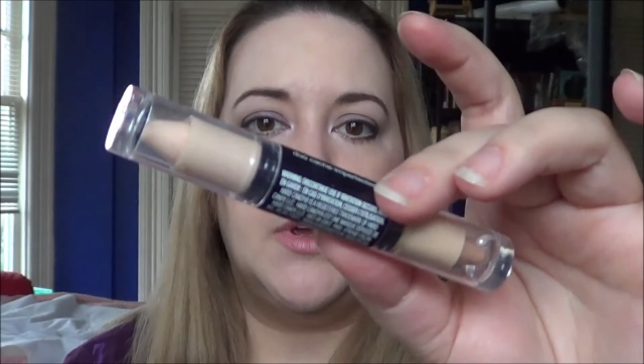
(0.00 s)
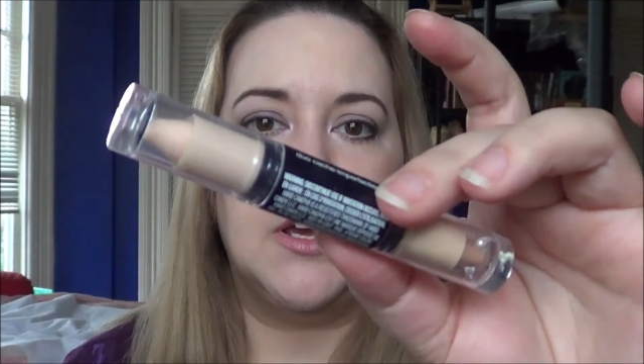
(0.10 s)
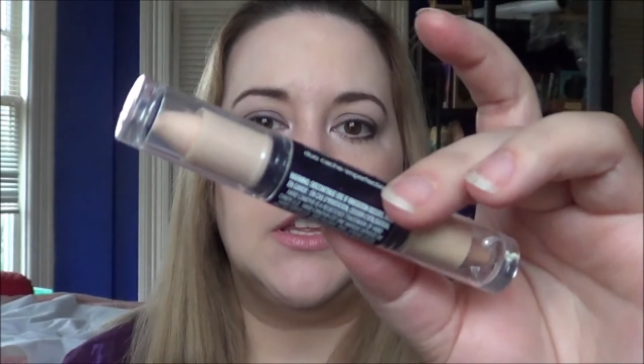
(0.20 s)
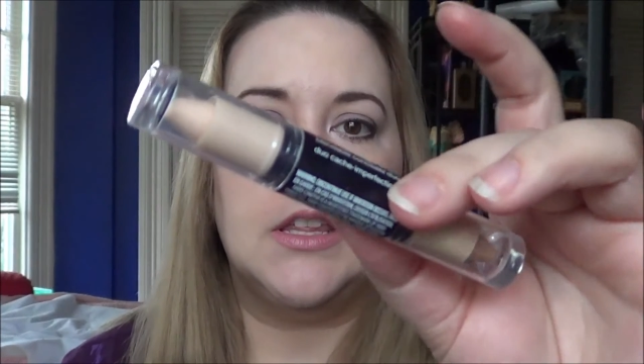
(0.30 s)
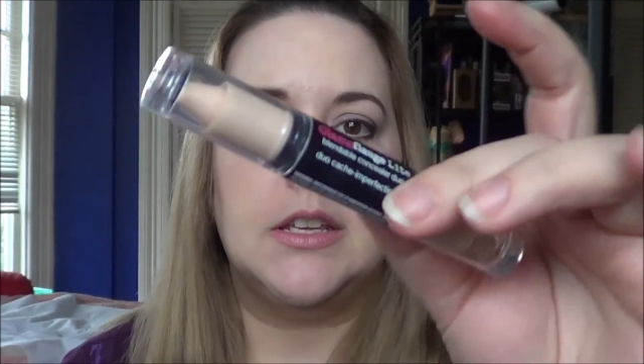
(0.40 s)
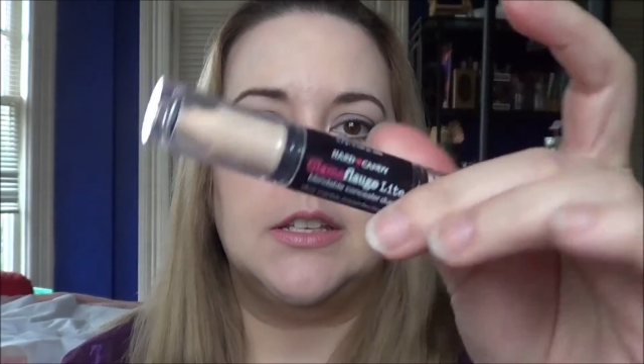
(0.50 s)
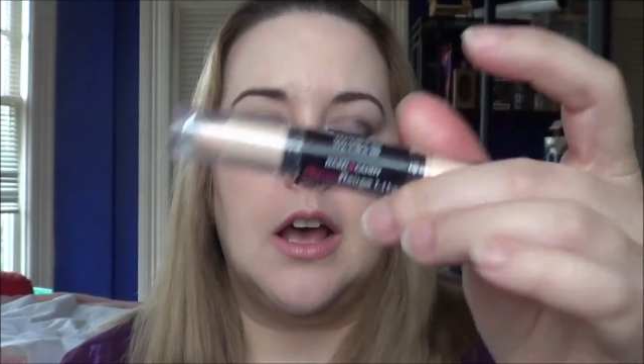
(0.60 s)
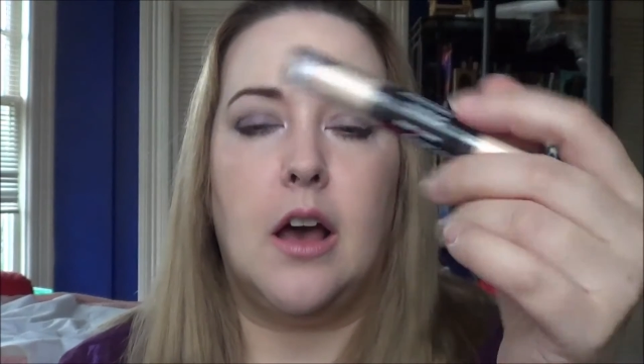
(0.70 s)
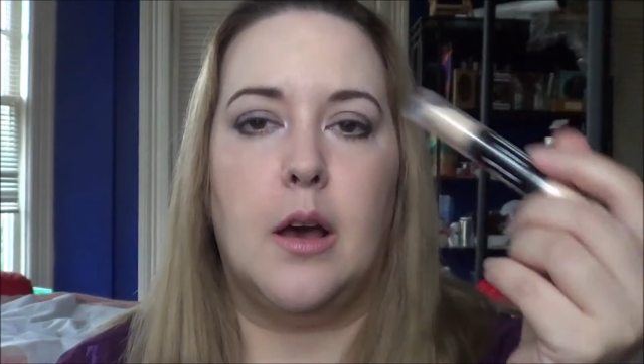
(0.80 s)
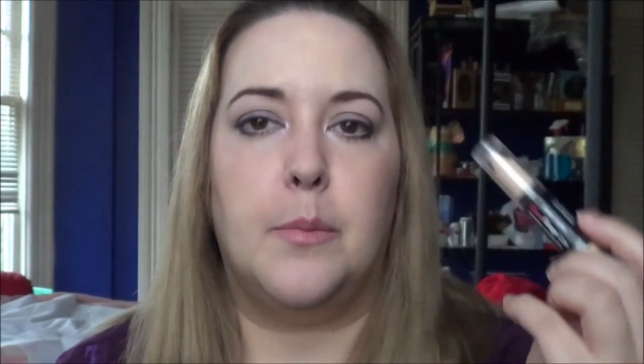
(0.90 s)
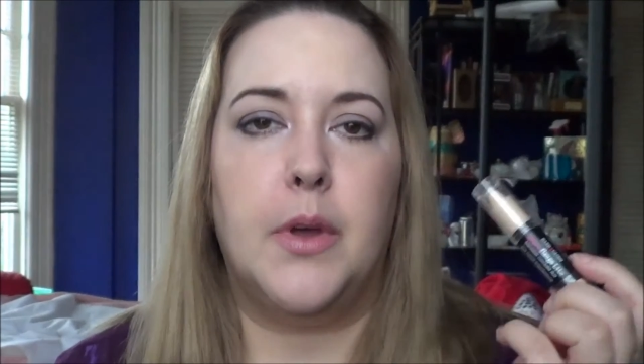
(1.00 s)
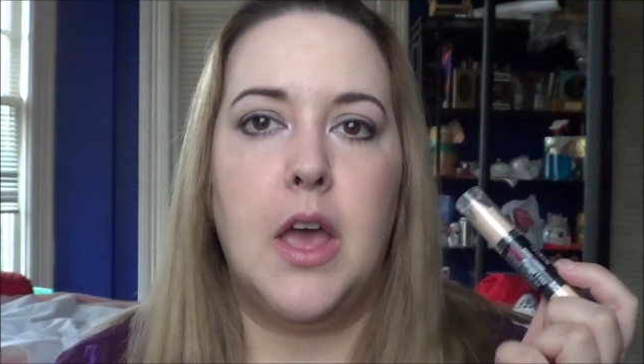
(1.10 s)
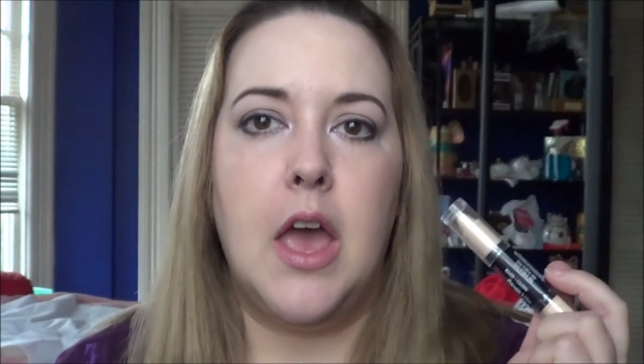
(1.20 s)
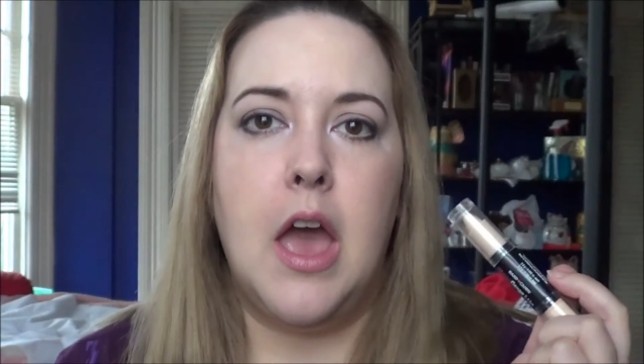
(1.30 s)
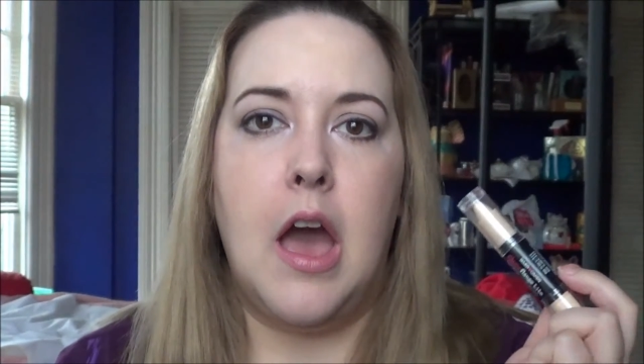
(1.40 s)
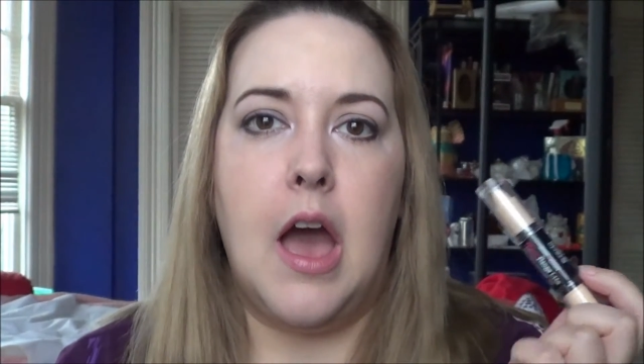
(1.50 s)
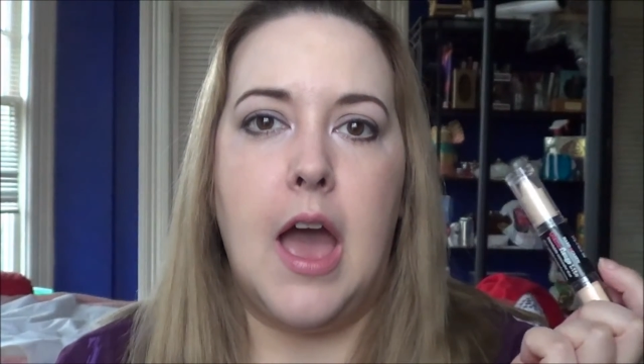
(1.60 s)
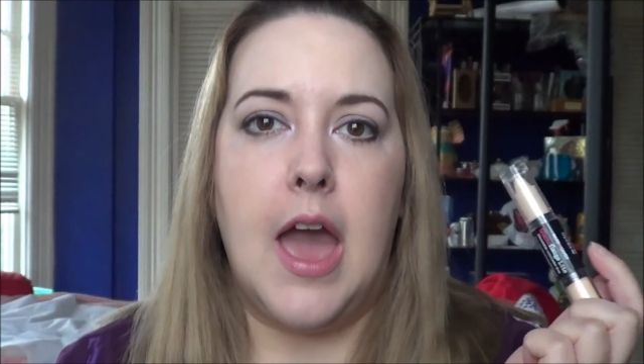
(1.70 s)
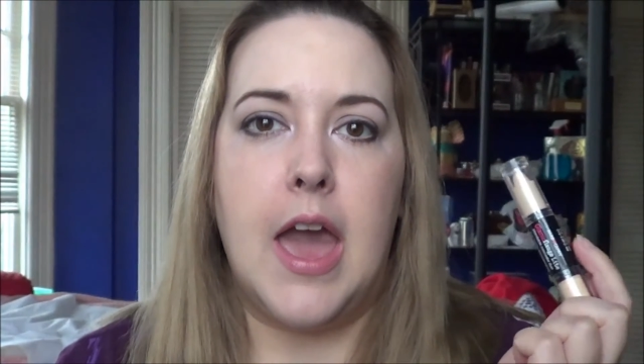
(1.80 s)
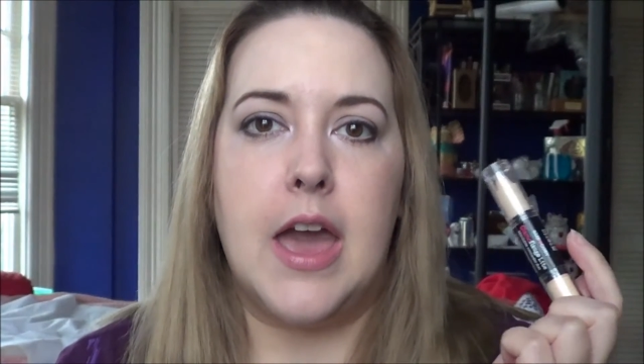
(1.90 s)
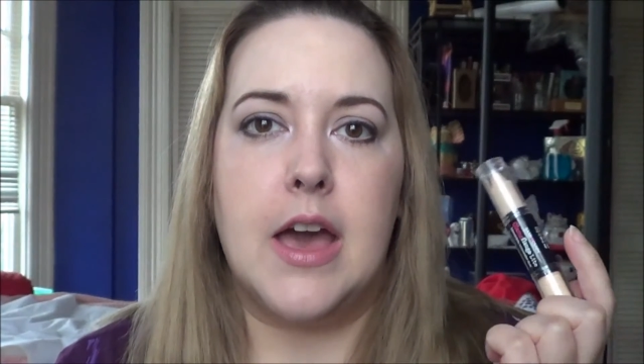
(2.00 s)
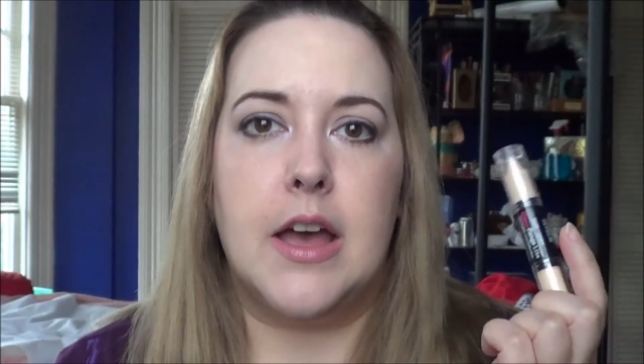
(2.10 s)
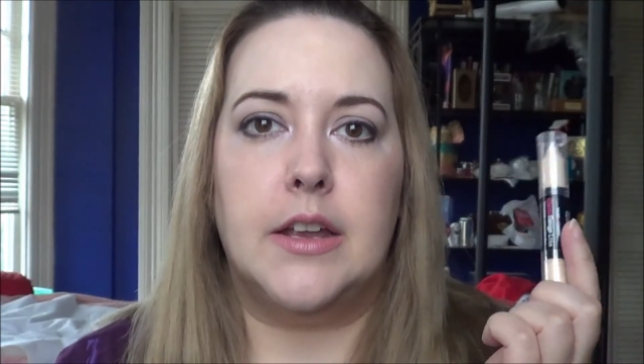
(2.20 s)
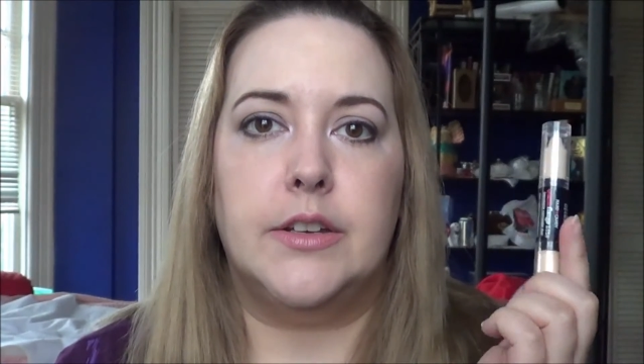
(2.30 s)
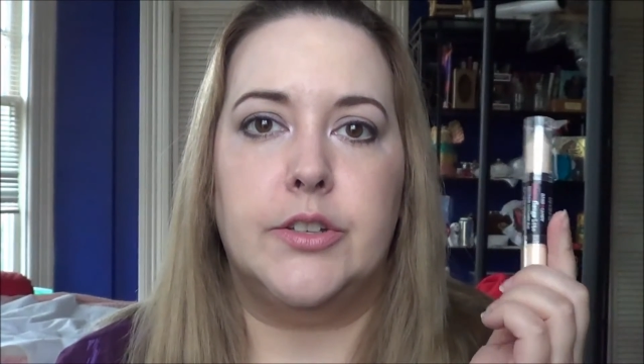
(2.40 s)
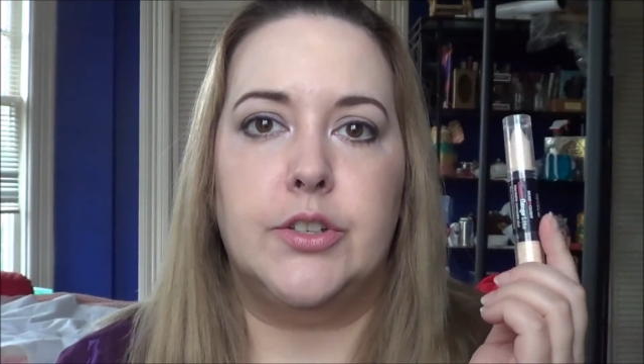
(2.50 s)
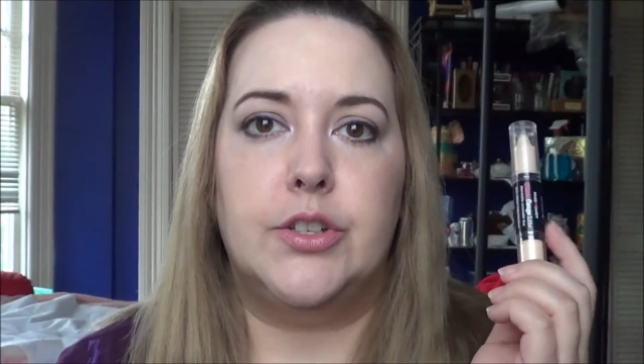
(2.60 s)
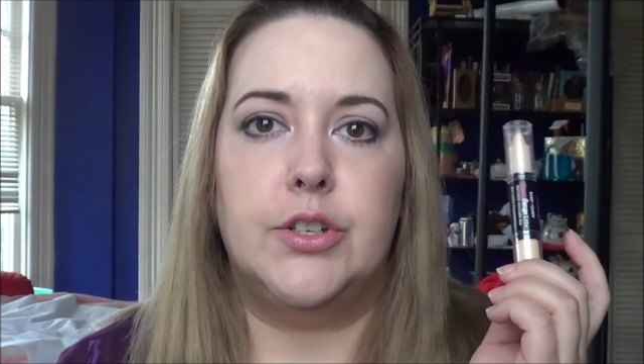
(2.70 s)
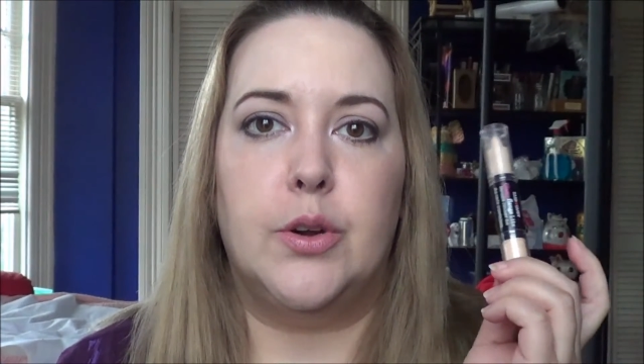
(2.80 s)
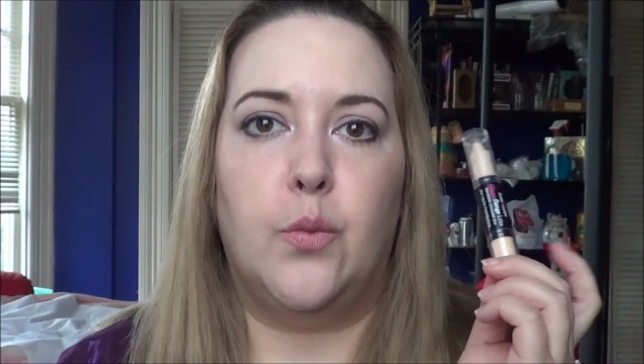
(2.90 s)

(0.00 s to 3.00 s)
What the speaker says: pick this up, and